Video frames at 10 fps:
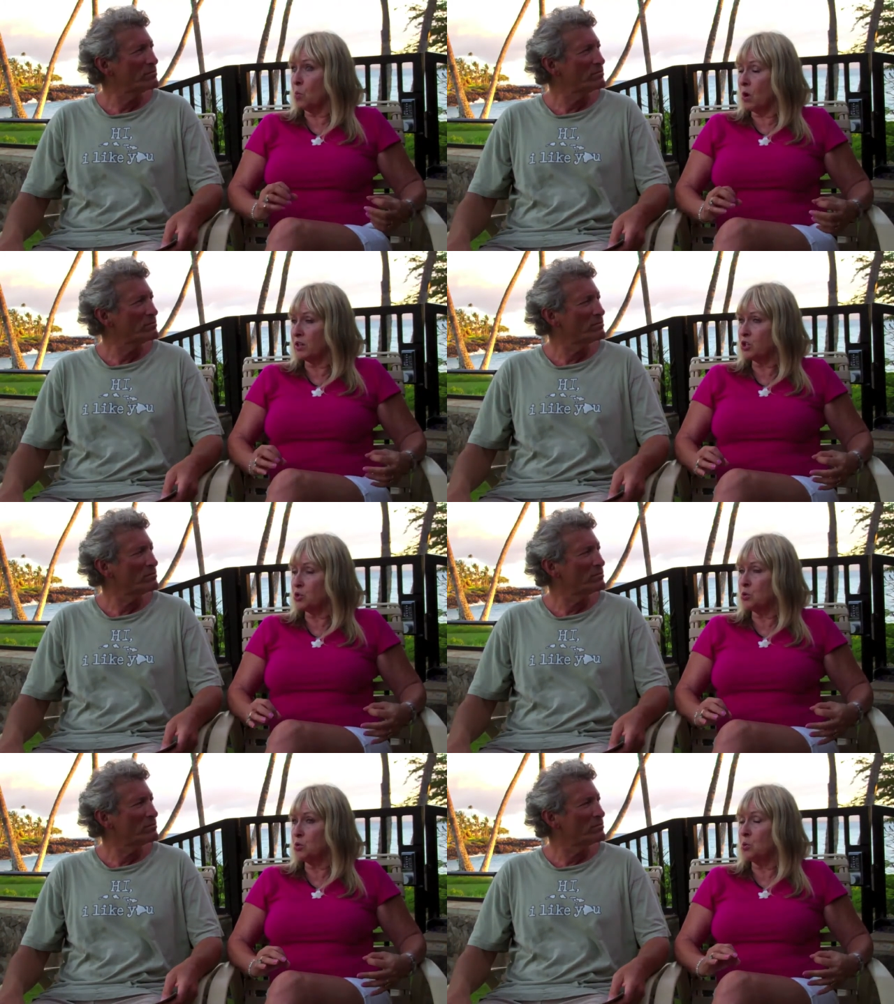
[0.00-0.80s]
Speaker 1: want
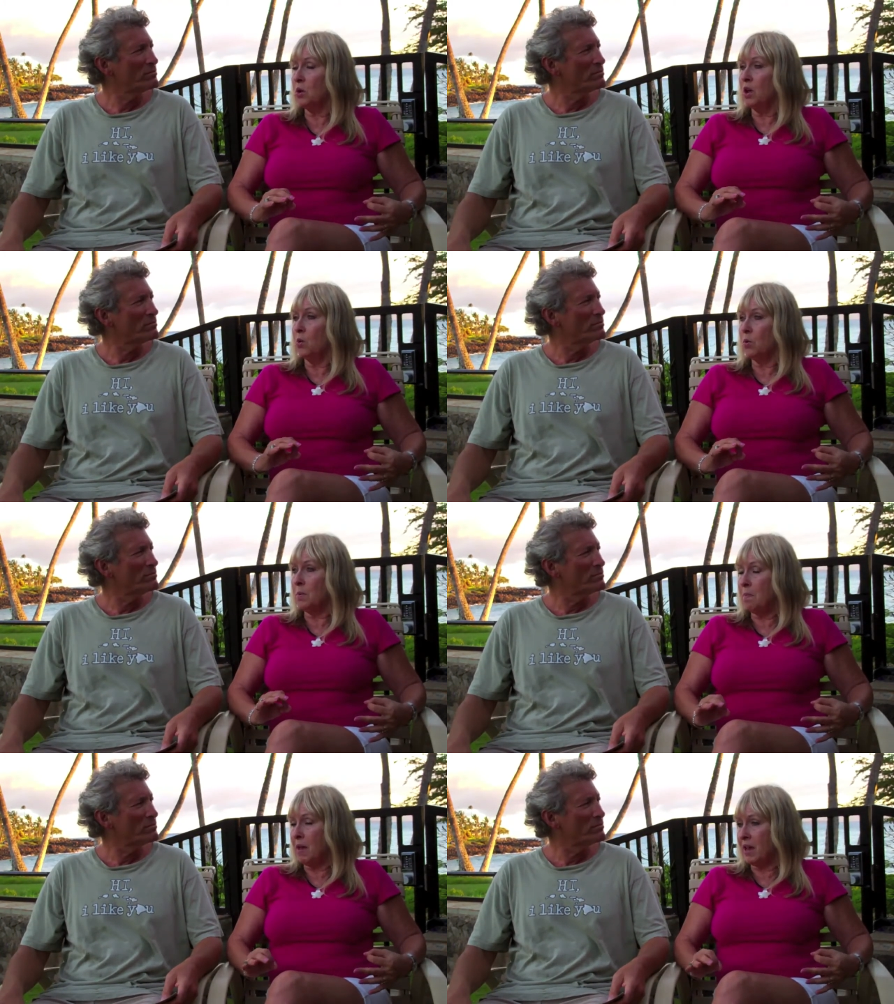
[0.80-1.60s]
to
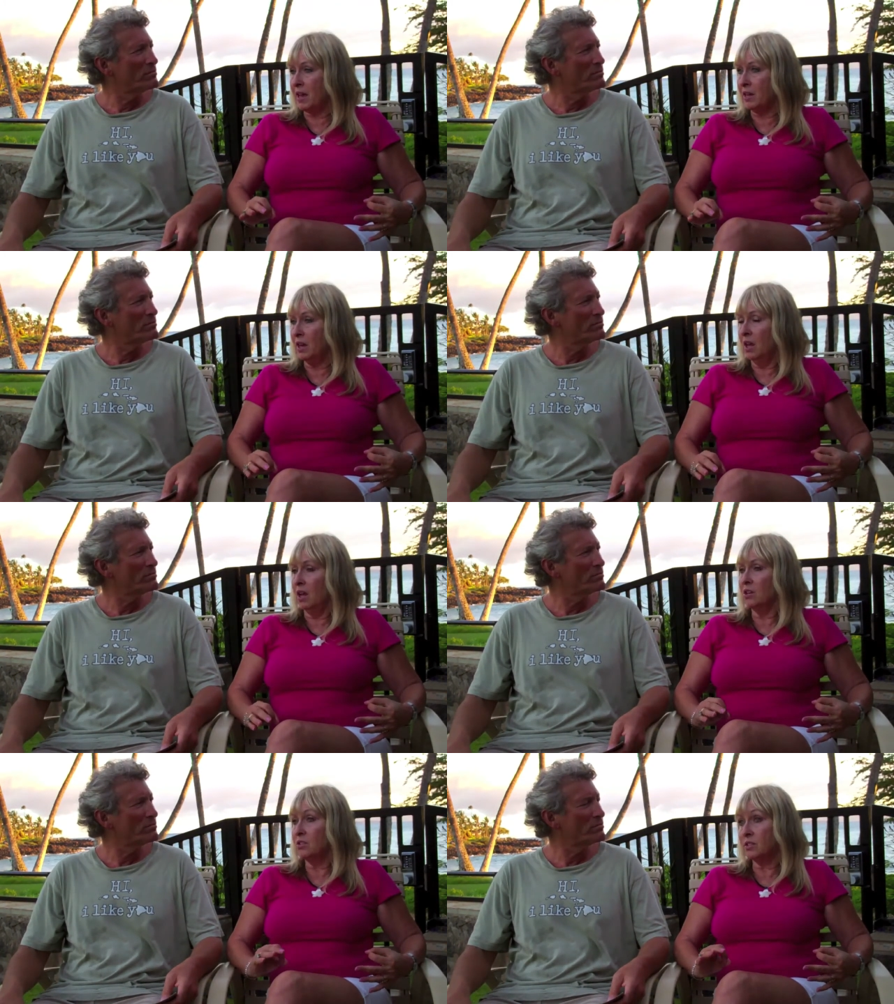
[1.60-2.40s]
remain
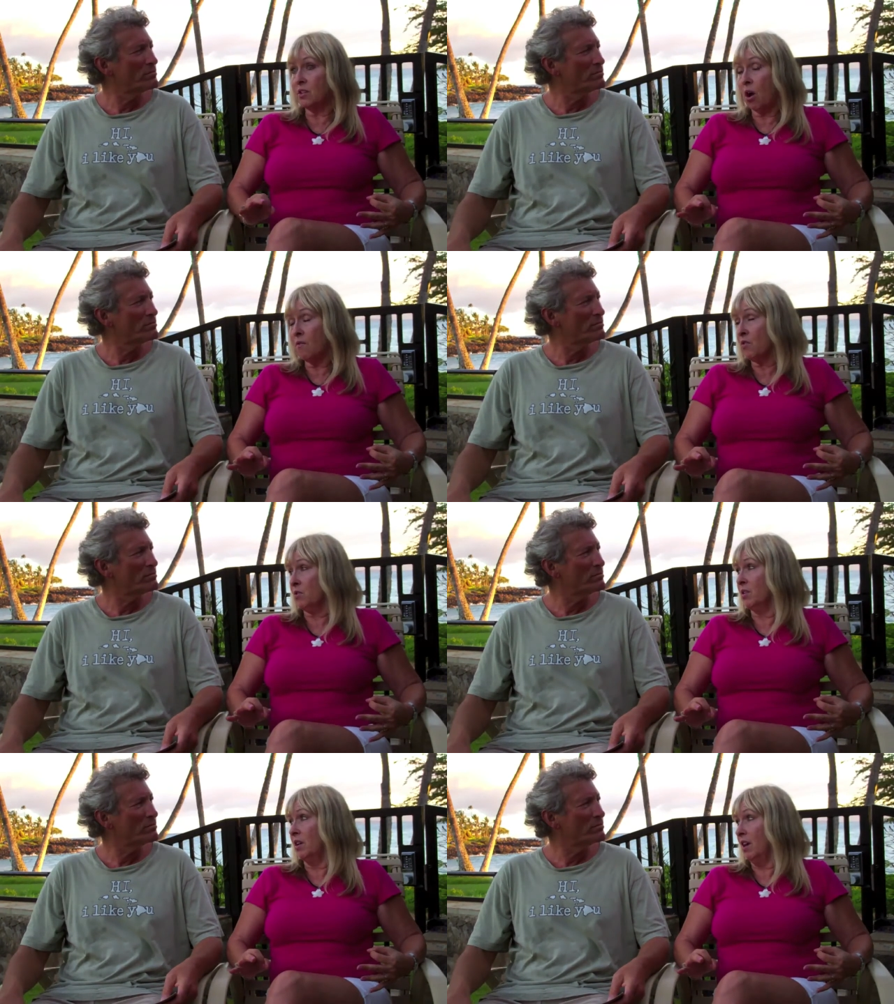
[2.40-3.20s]

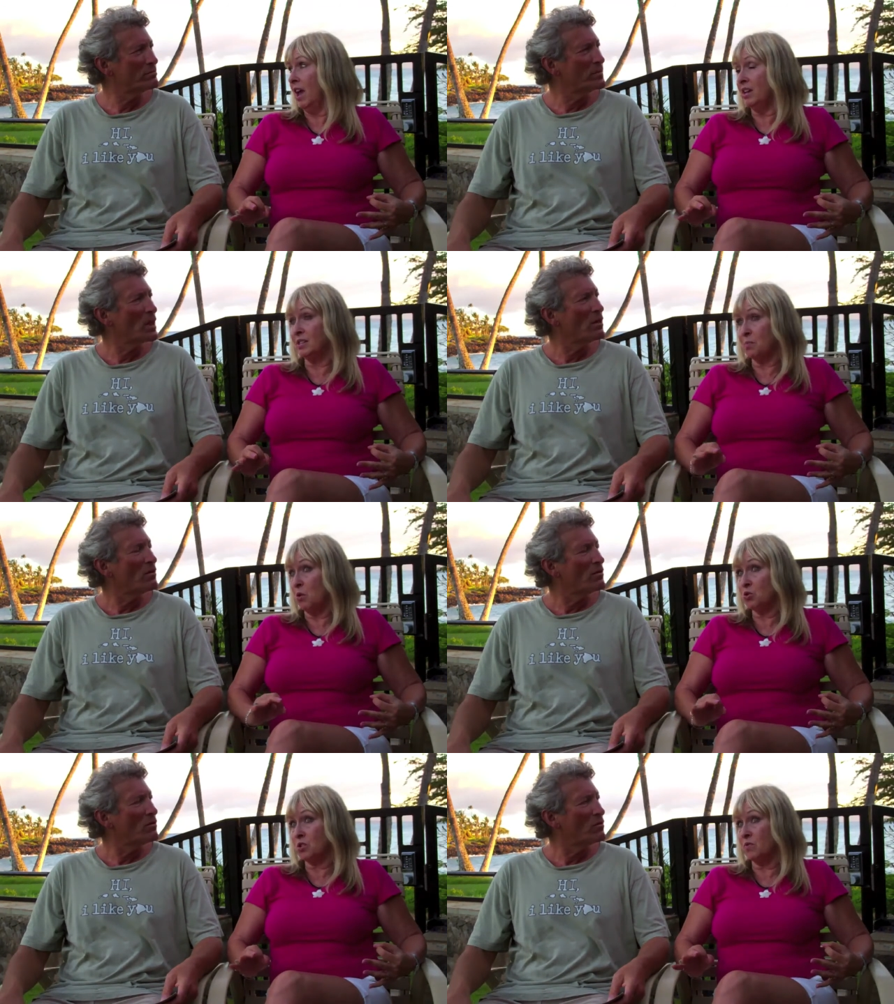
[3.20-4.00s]
sovereign, as
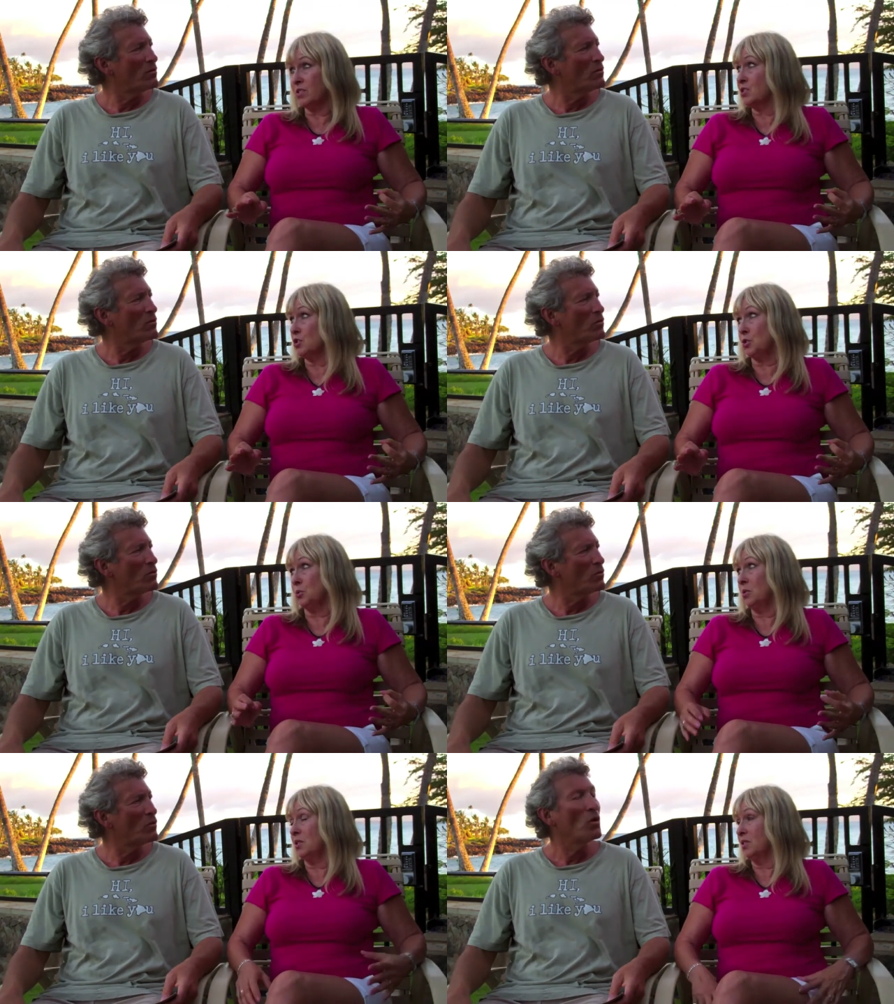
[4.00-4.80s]
most of us do.
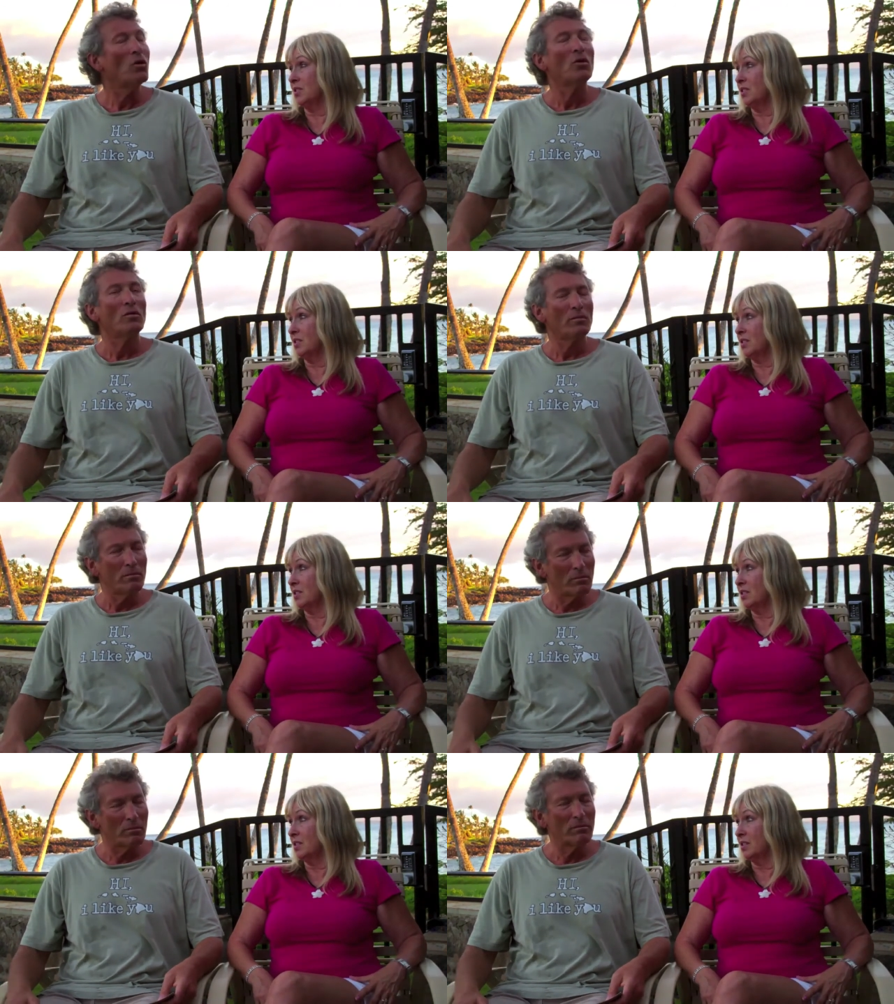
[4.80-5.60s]

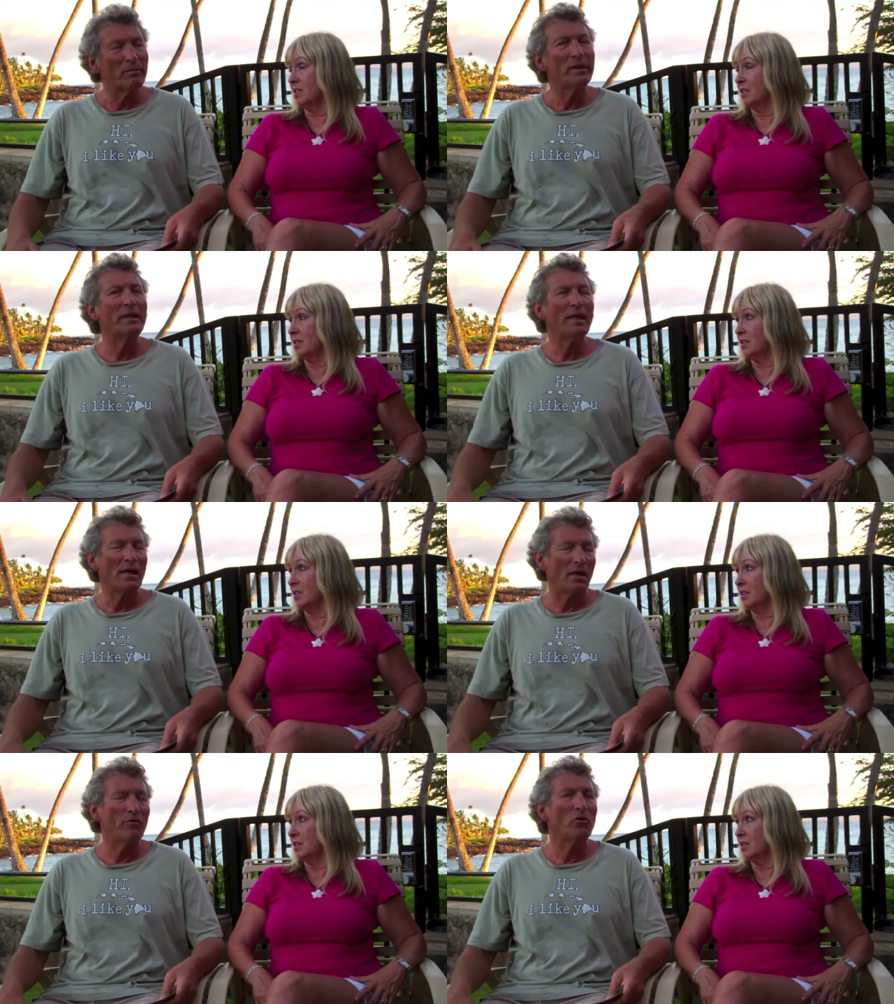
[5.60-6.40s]

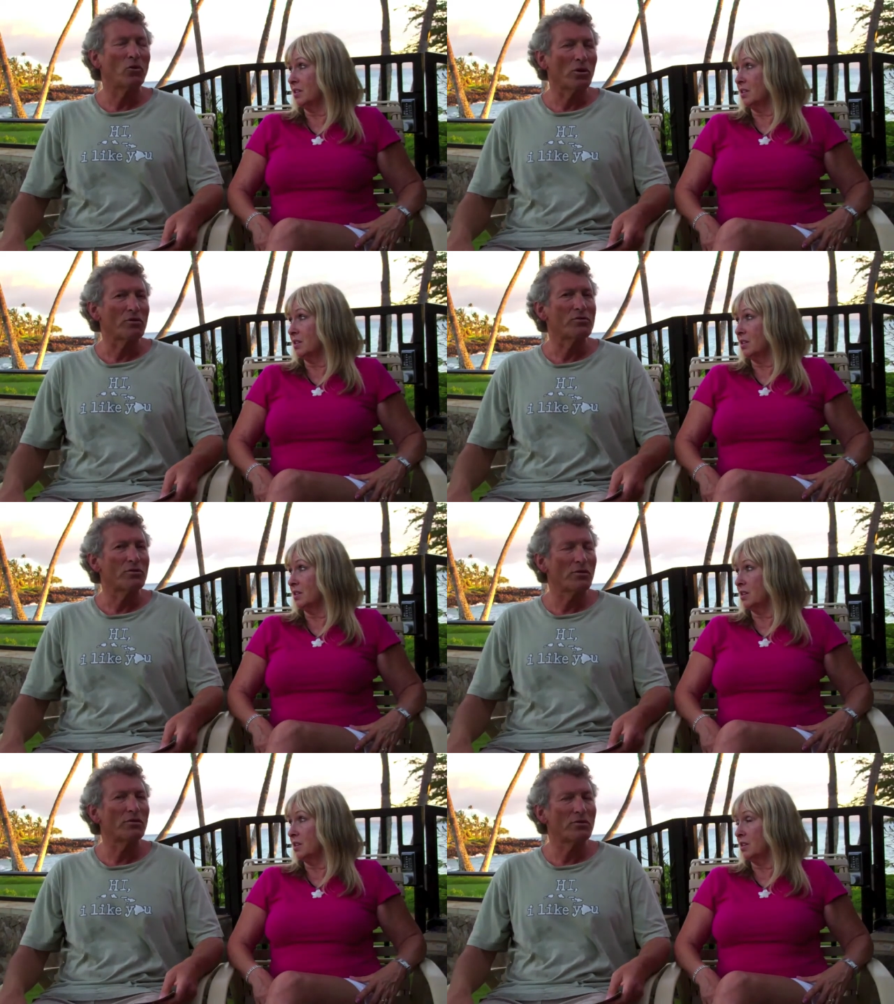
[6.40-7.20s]
Speaker 2: Yeah, of course.
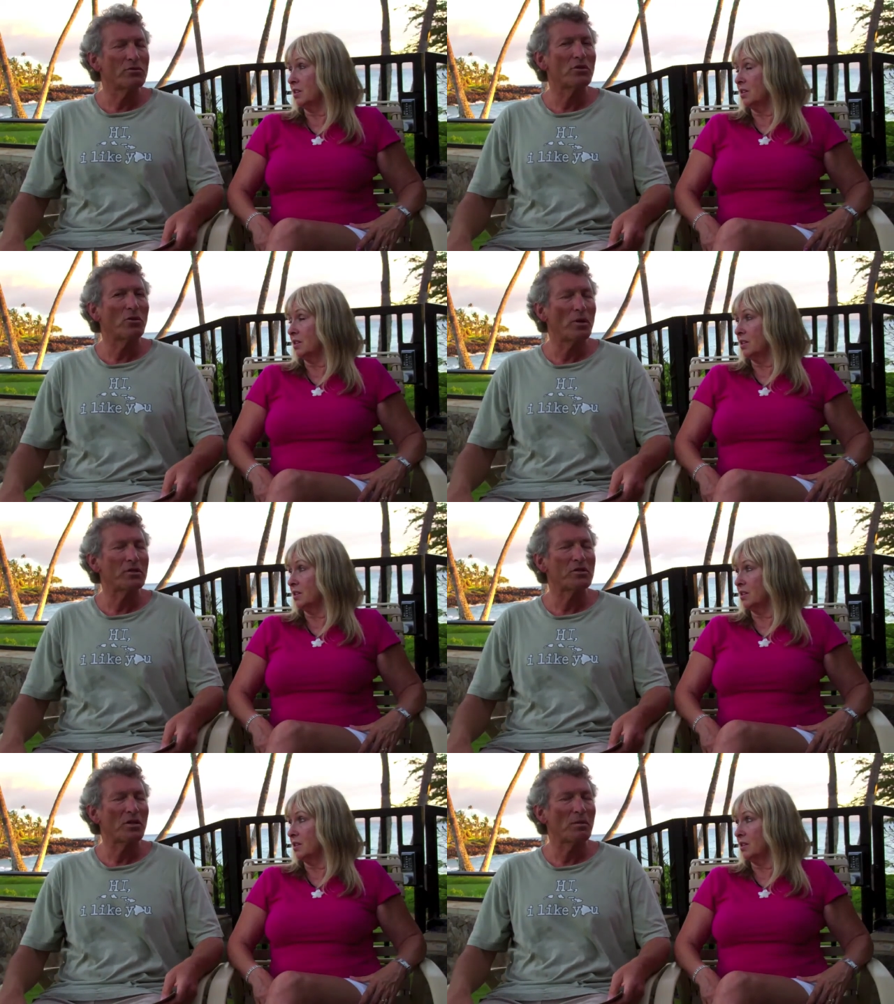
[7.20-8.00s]
There's no question